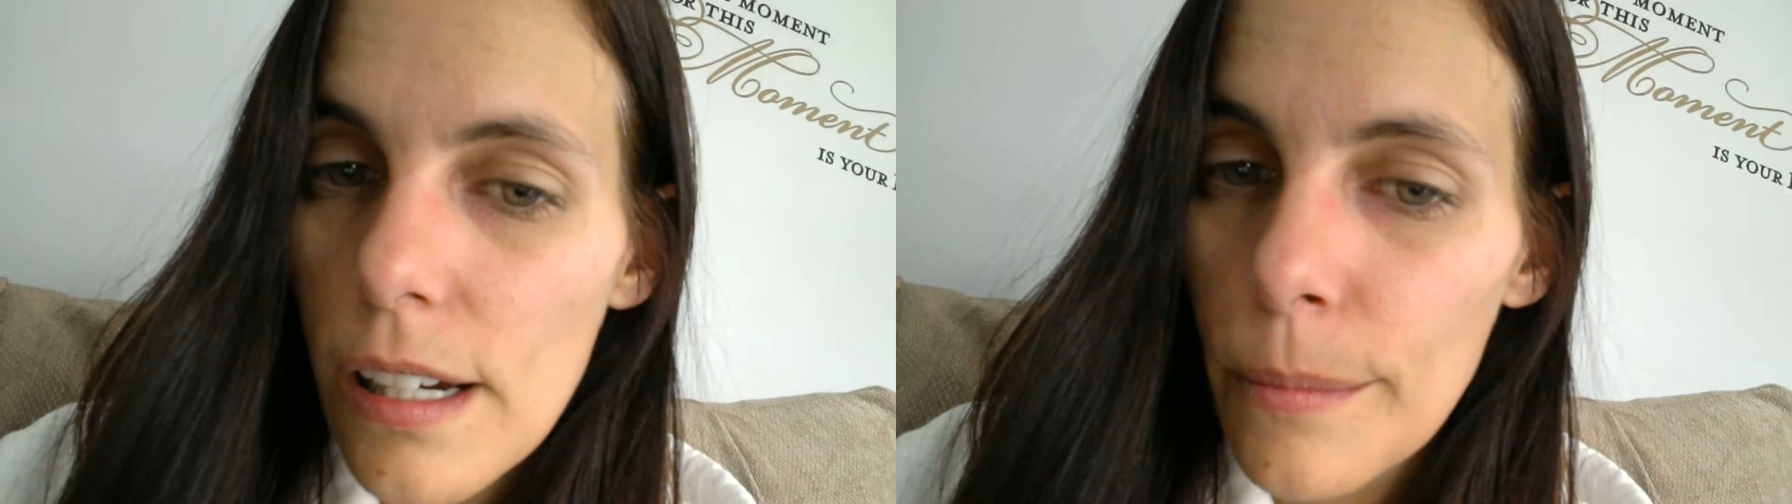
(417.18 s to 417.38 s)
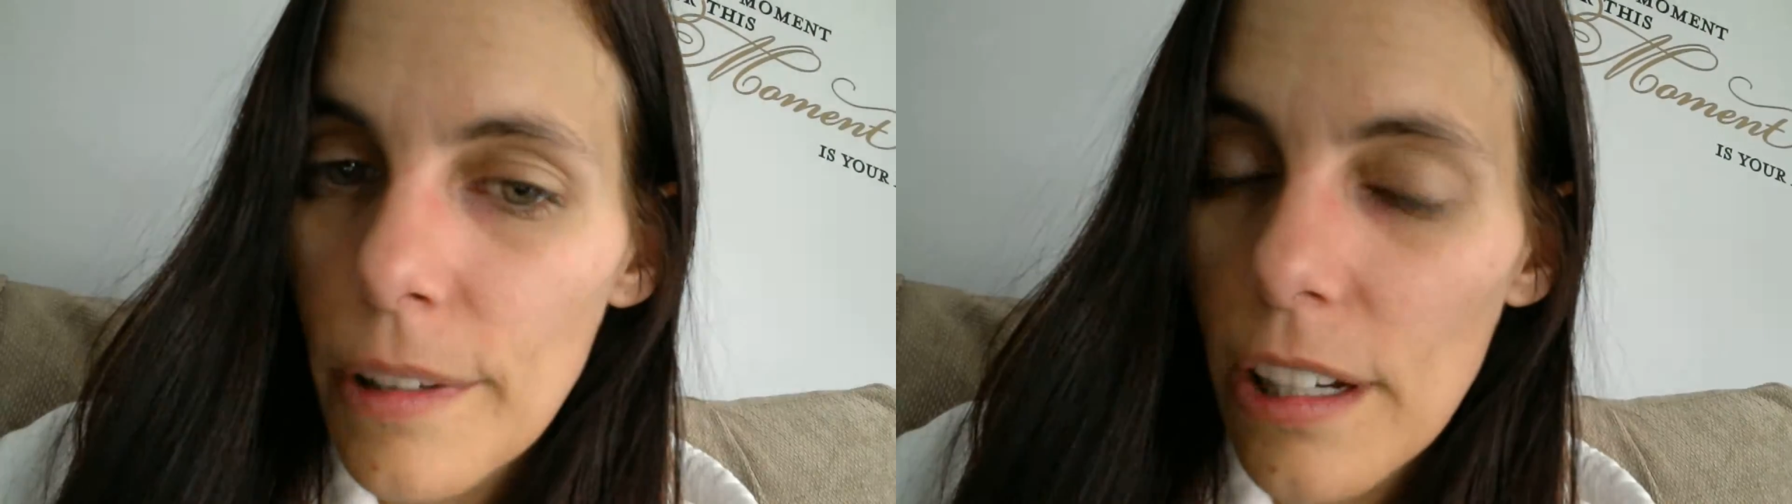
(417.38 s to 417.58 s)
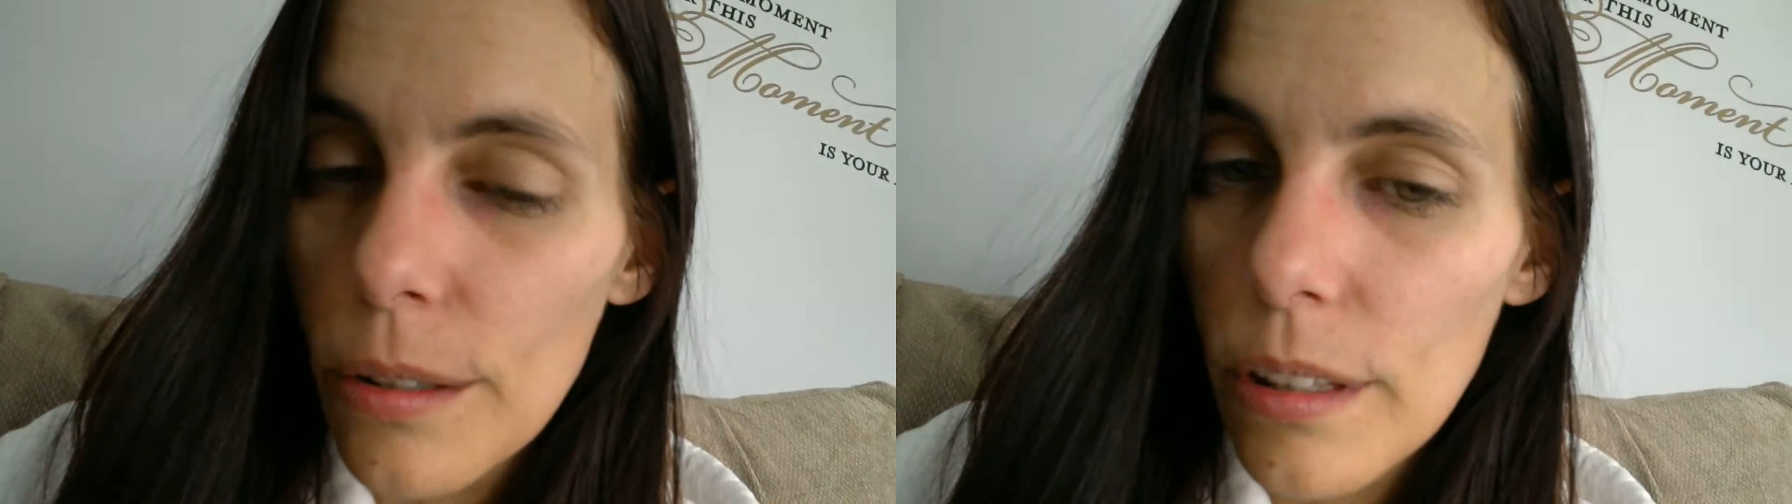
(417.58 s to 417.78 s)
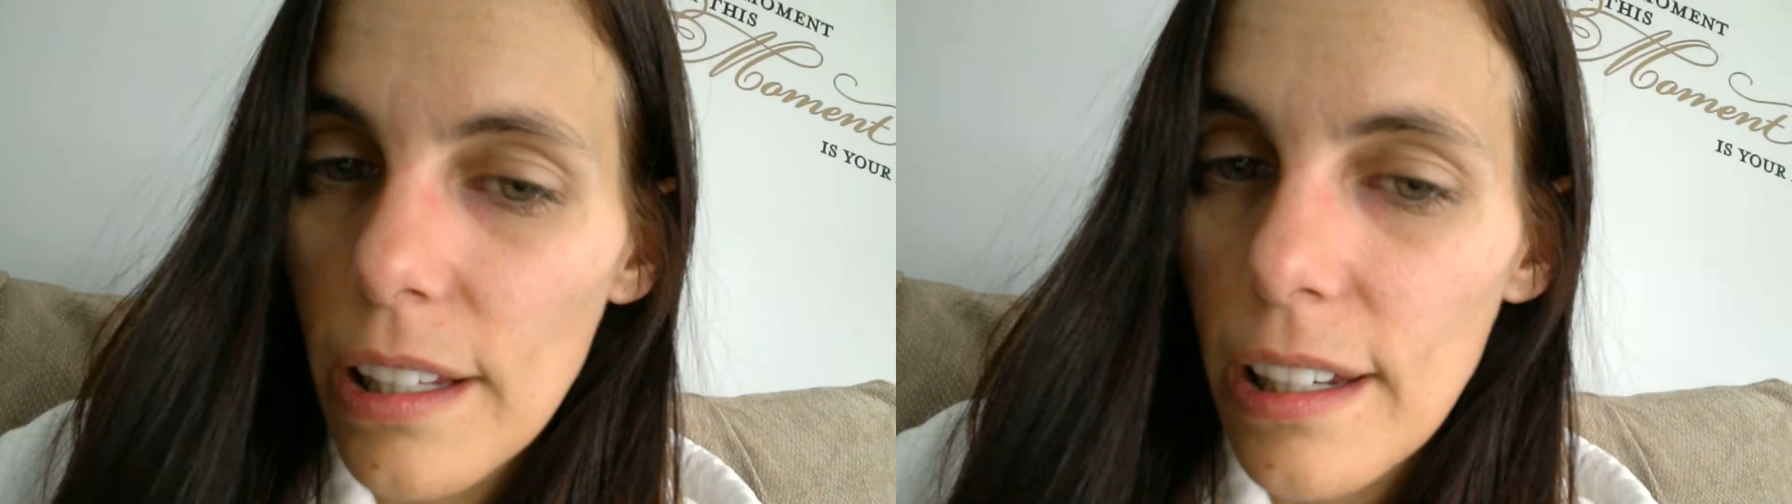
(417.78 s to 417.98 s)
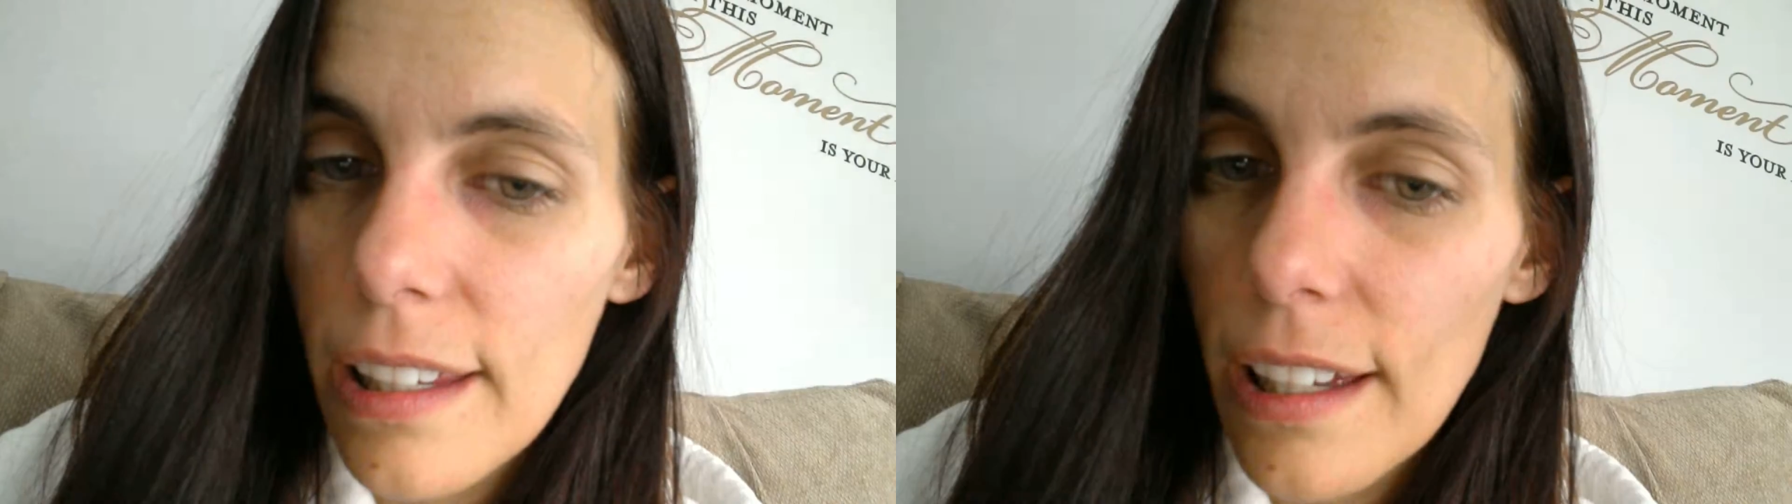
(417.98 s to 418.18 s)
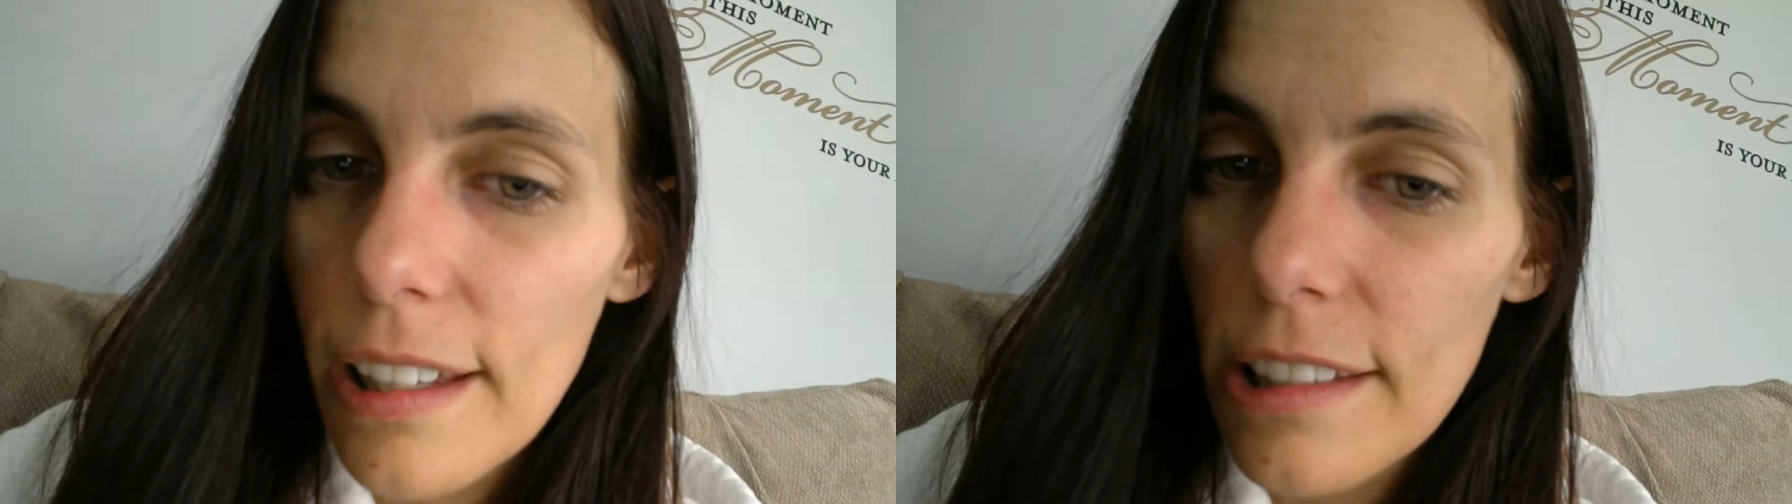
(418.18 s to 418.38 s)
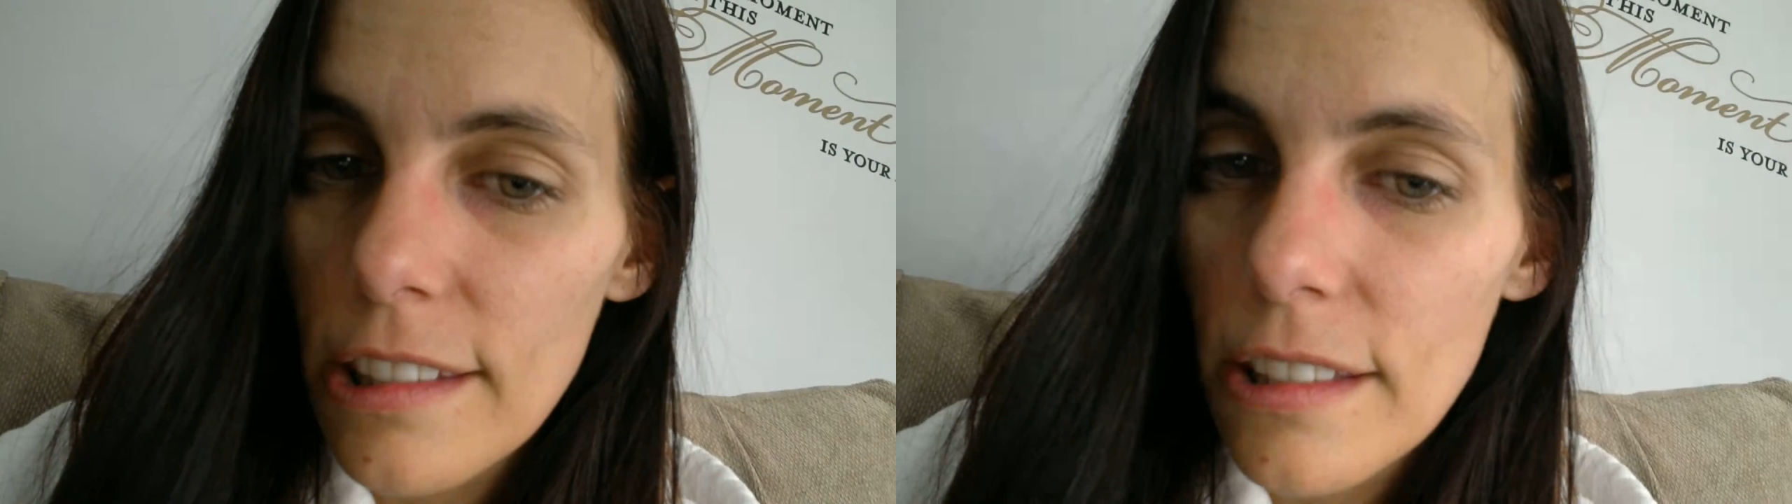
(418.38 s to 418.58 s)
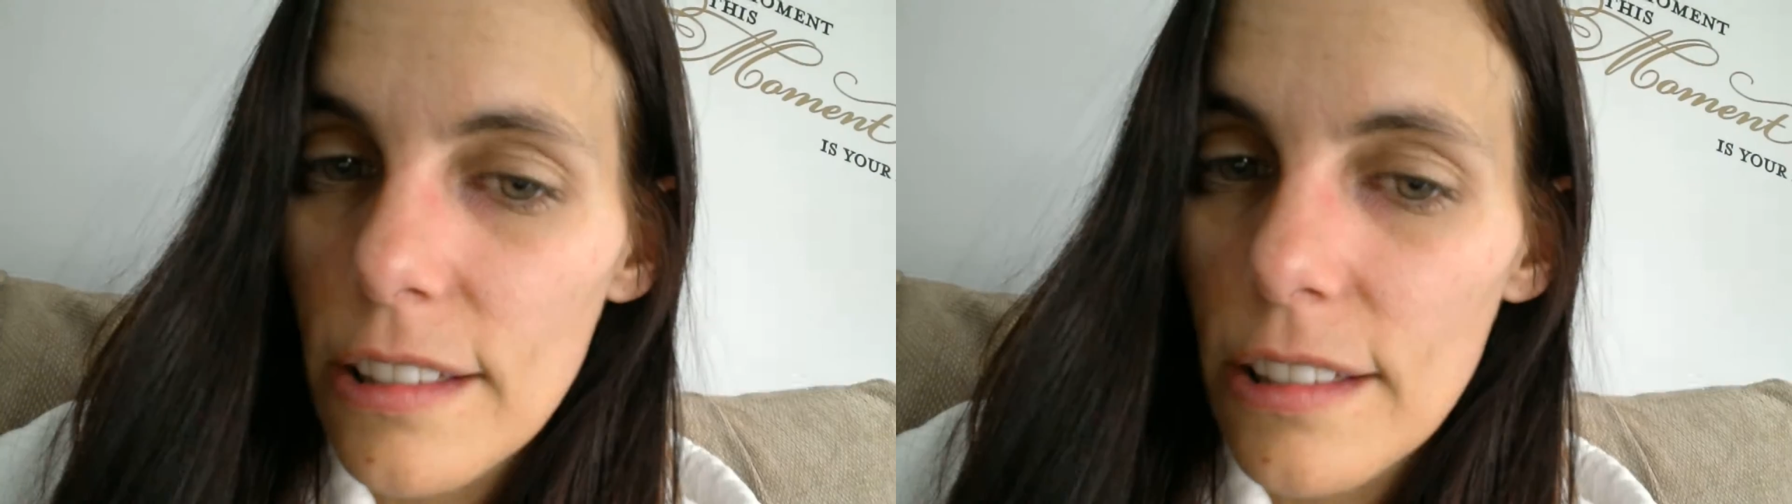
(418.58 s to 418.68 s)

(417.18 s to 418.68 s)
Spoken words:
getting old lady eyes.